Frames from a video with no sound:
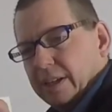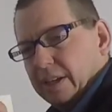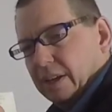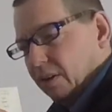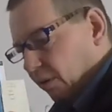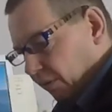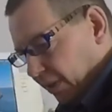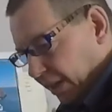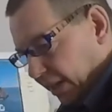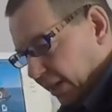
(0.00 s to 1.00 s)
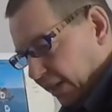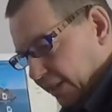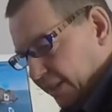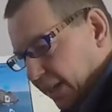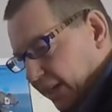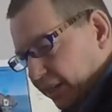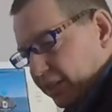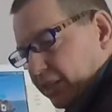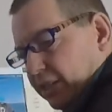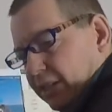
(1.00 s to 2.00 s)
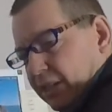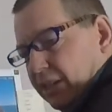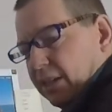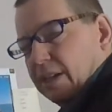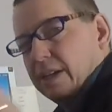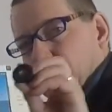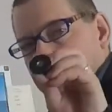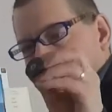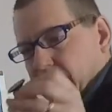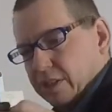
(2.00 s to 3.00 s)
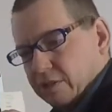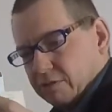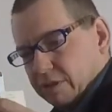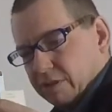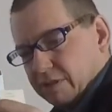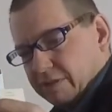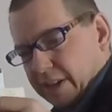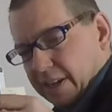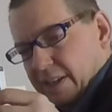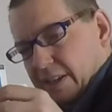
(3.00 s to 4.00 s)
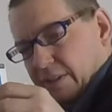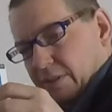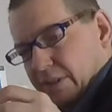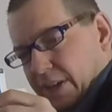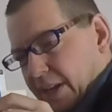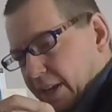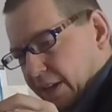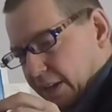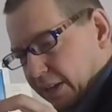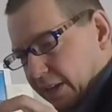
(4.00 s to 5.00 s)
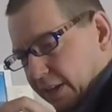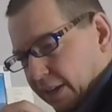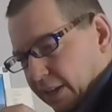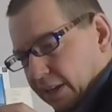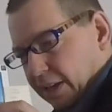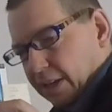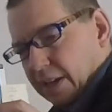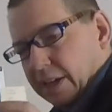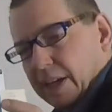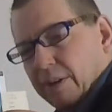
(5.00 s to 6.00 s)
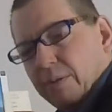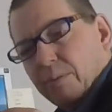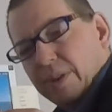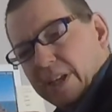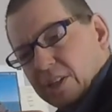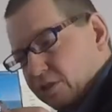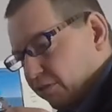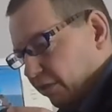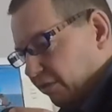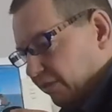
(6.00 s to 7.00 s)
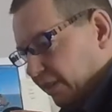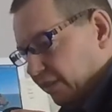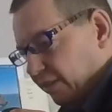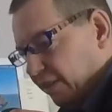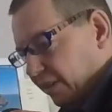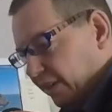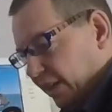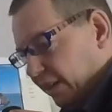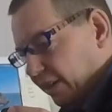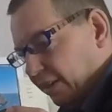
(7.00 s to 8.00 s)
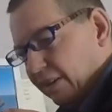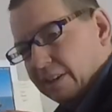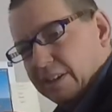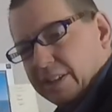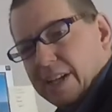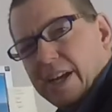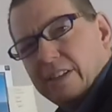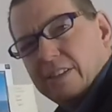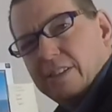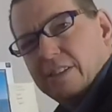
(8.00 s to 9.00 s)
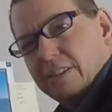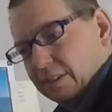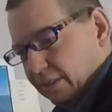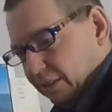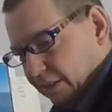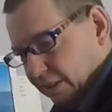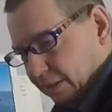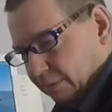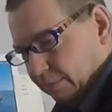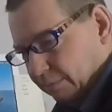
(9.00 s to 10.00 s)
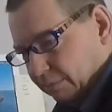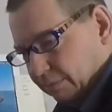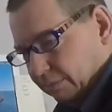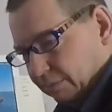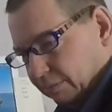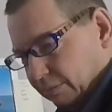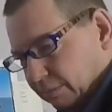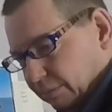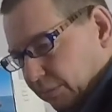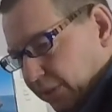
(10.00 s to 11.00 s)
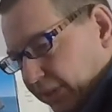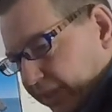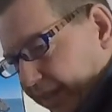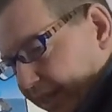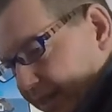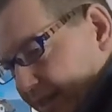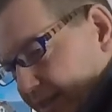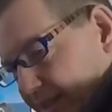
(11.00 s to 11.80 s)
on there, attach this screw thread on here, and then with that screw thread you can then attach one of this